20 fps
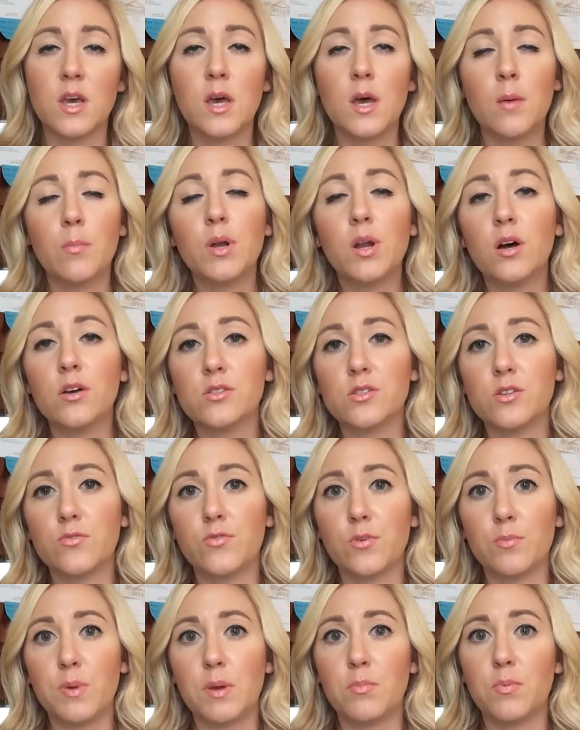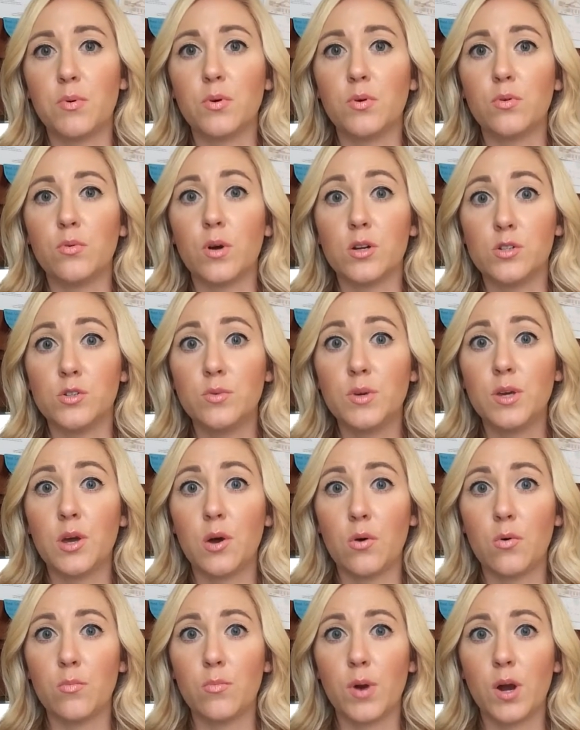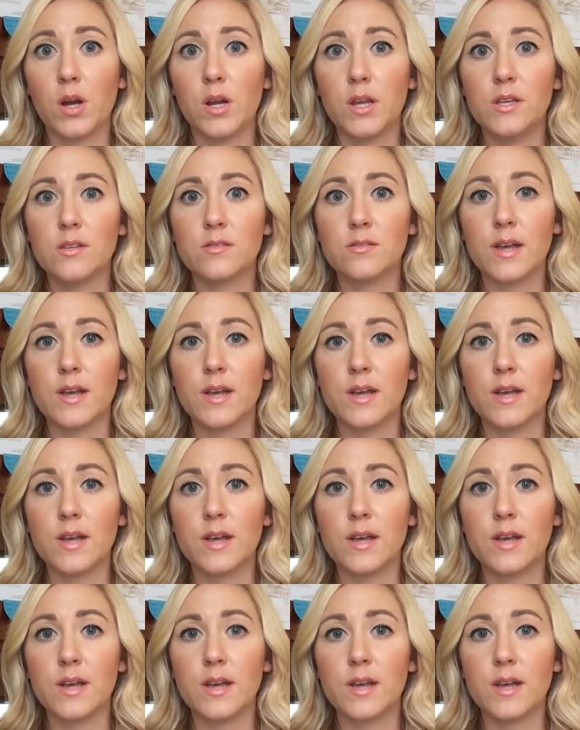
but also for people who are doing home parties